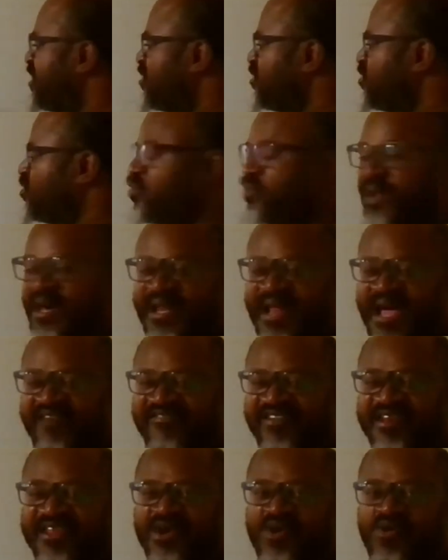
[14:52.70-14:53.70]
you do not
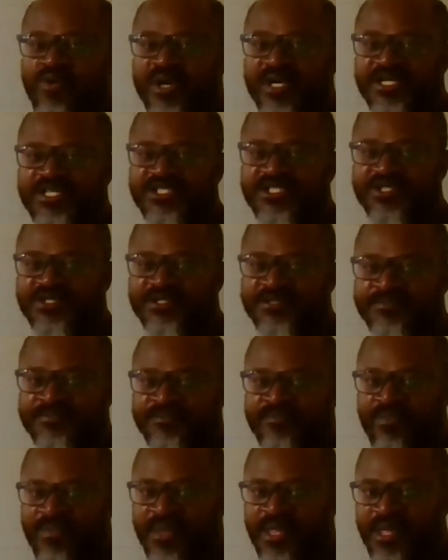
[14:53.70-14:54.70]
have an equation.
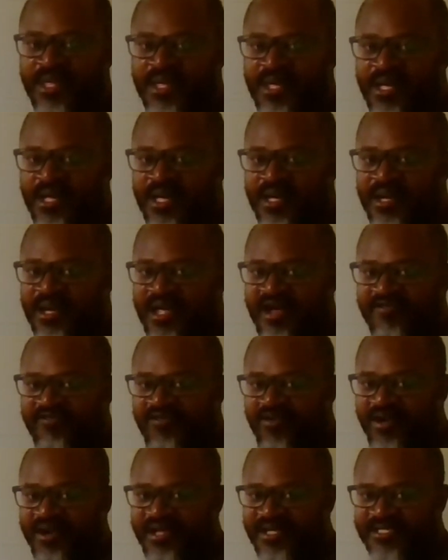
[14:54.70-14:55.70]

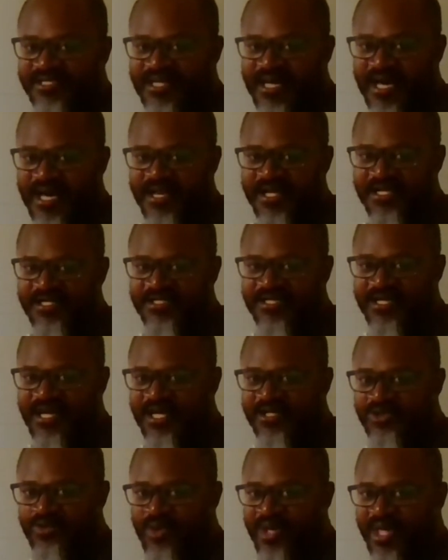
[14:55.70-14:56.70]
Therefore, the strategy
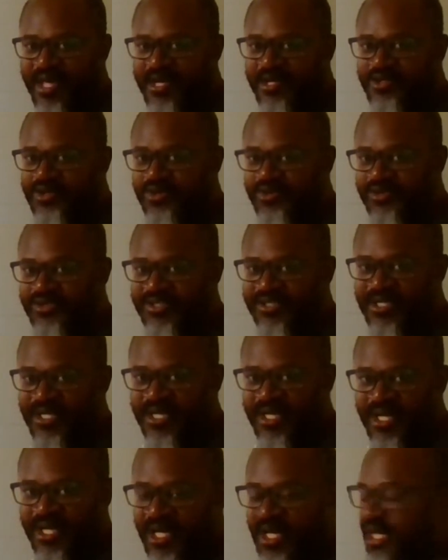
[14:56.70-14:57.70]
that you can use
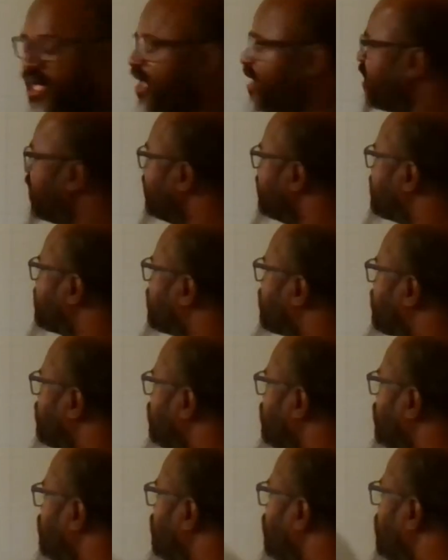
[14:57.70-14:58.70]
is
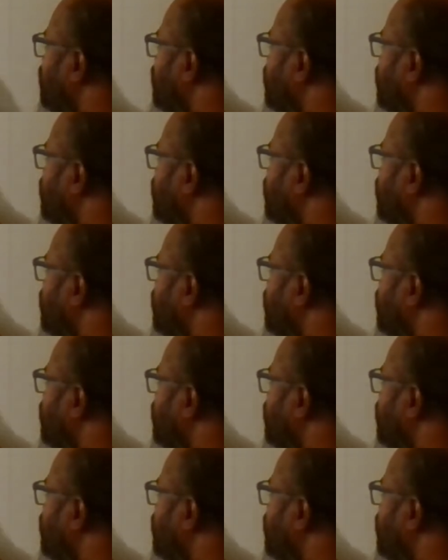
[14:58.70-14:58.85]
to